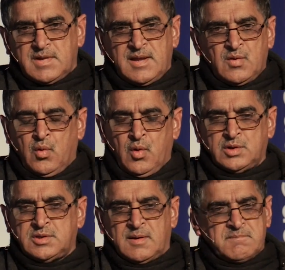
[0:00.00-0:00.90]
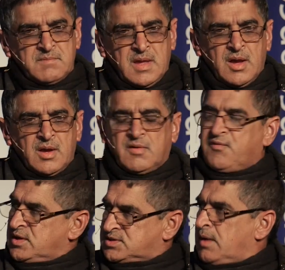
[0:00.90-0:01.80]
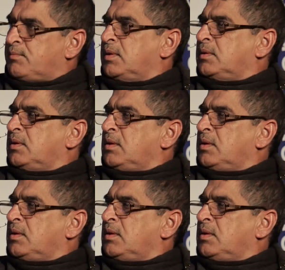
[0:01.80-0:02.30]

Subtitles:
in water, for example,